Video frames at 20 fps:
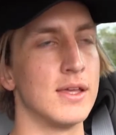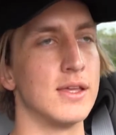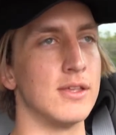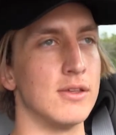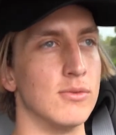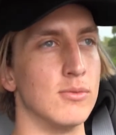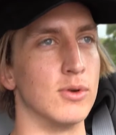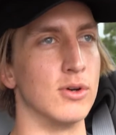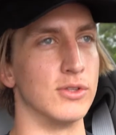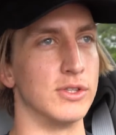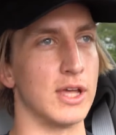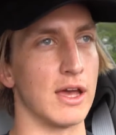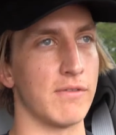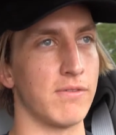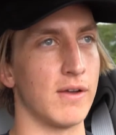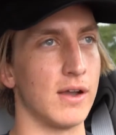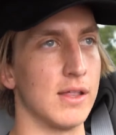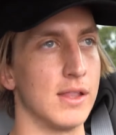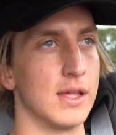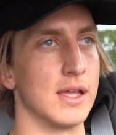you will
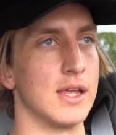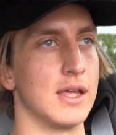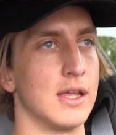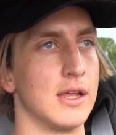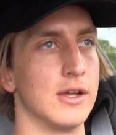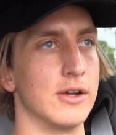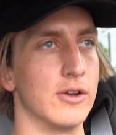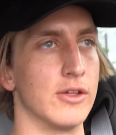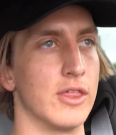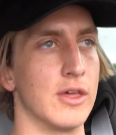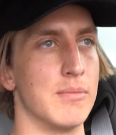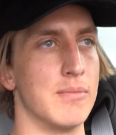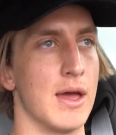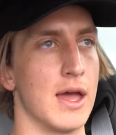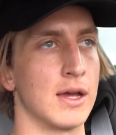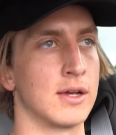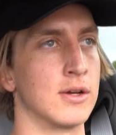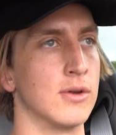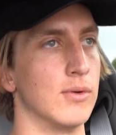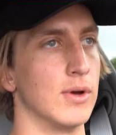definitely hear them
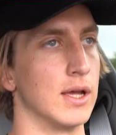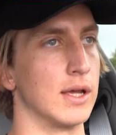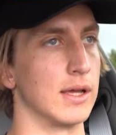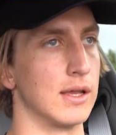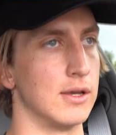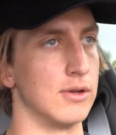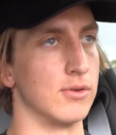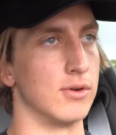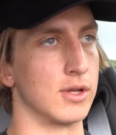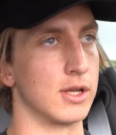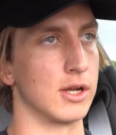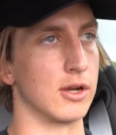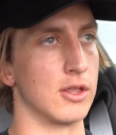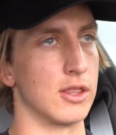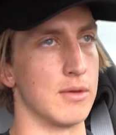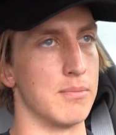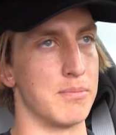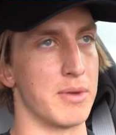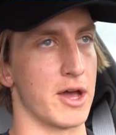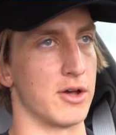echoing, and you will hear
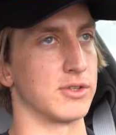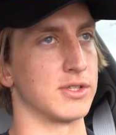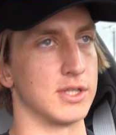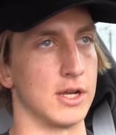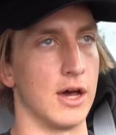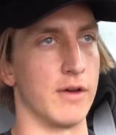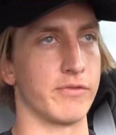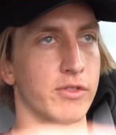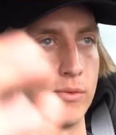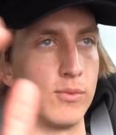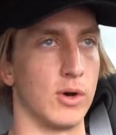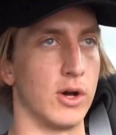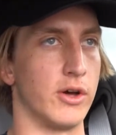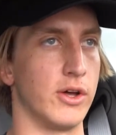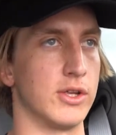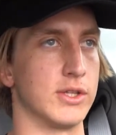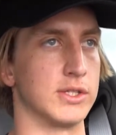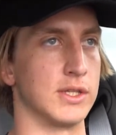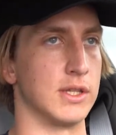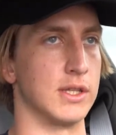them bouncing off the
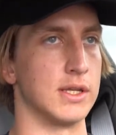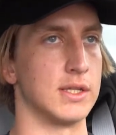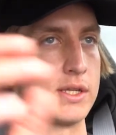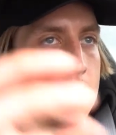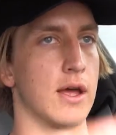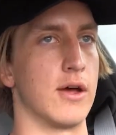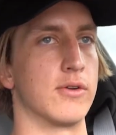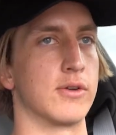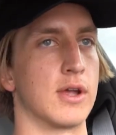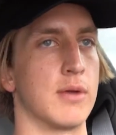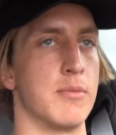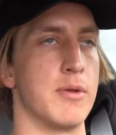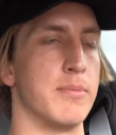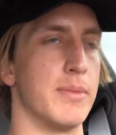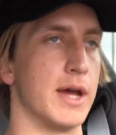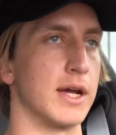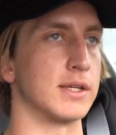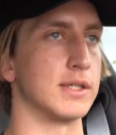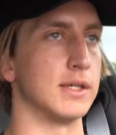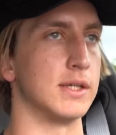walls and the sound coming
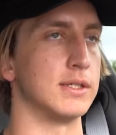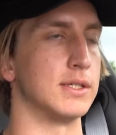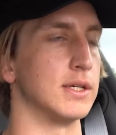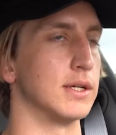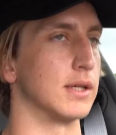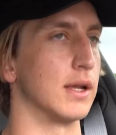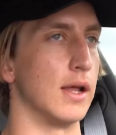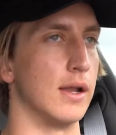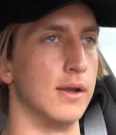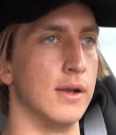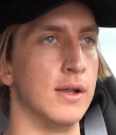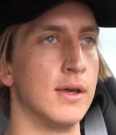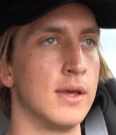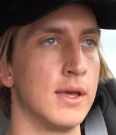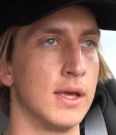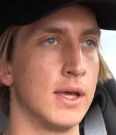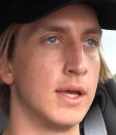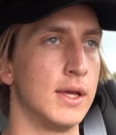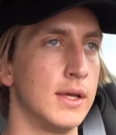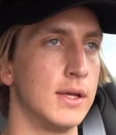back to you again.
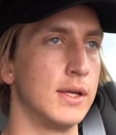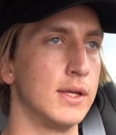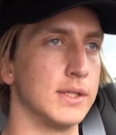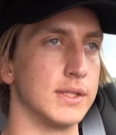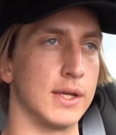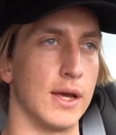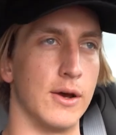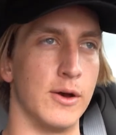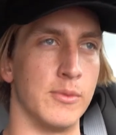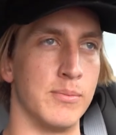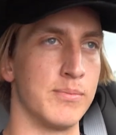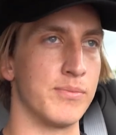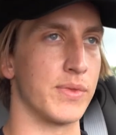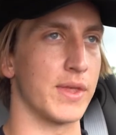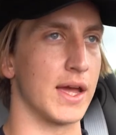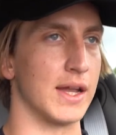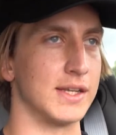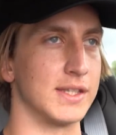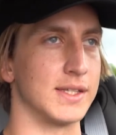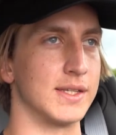So
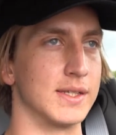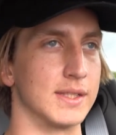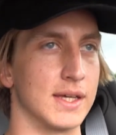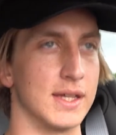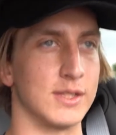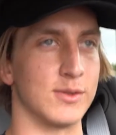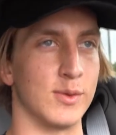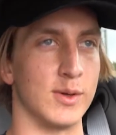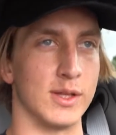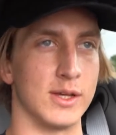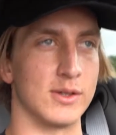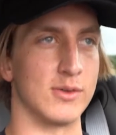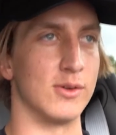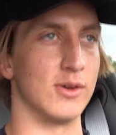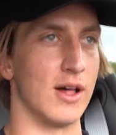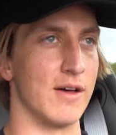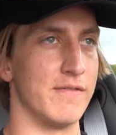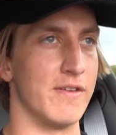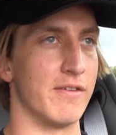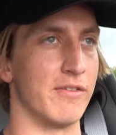I just think that's really
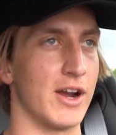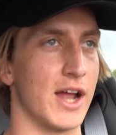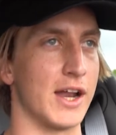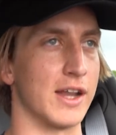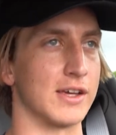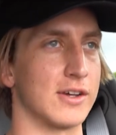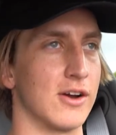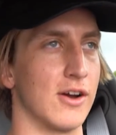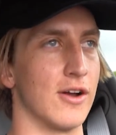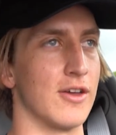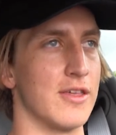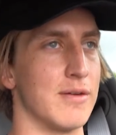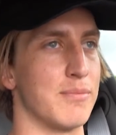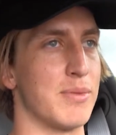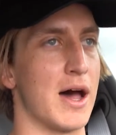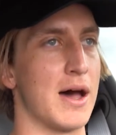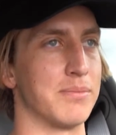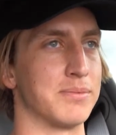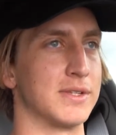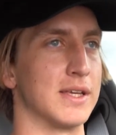cool. I've never had a car that
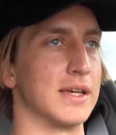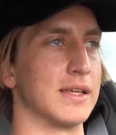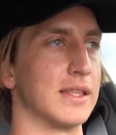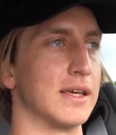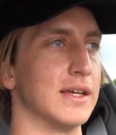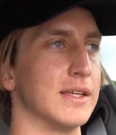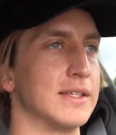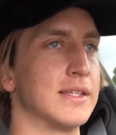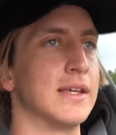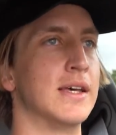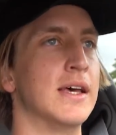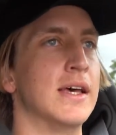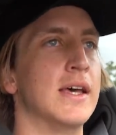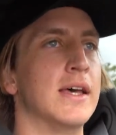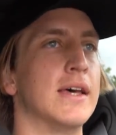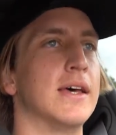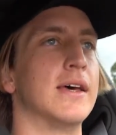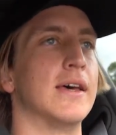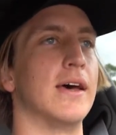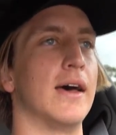pops like this.
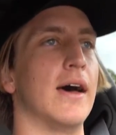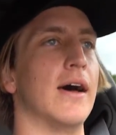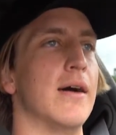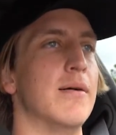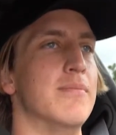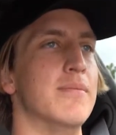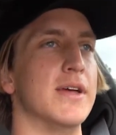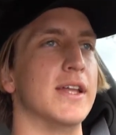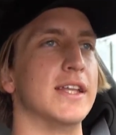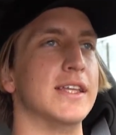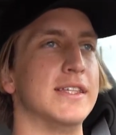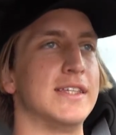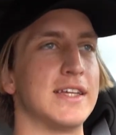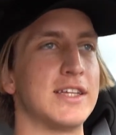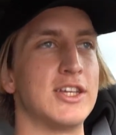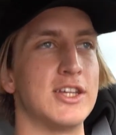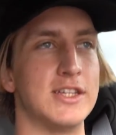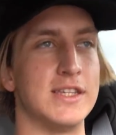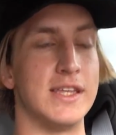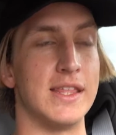In
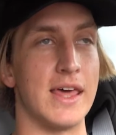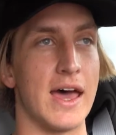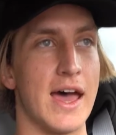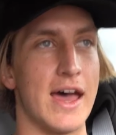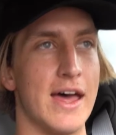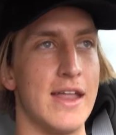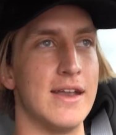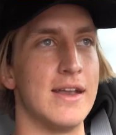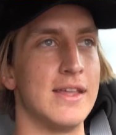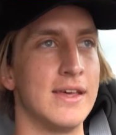addition to that,